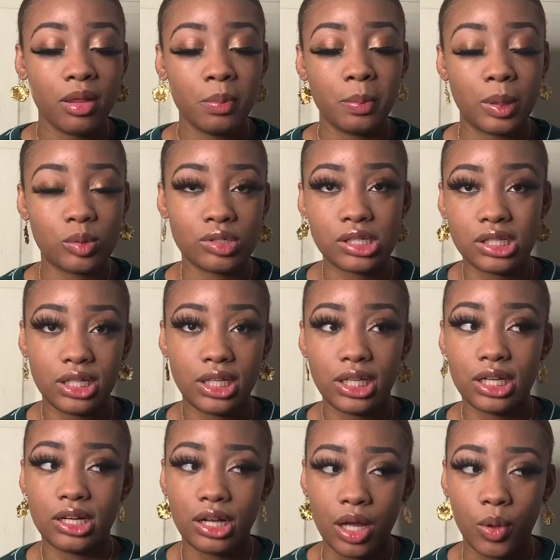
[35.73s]
Both
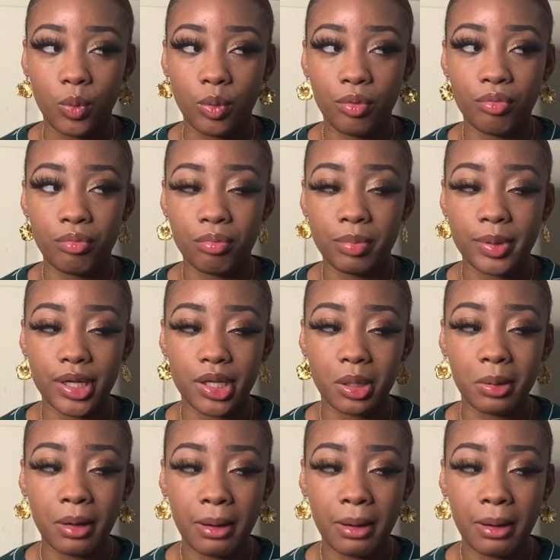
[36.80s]
sneaking out, but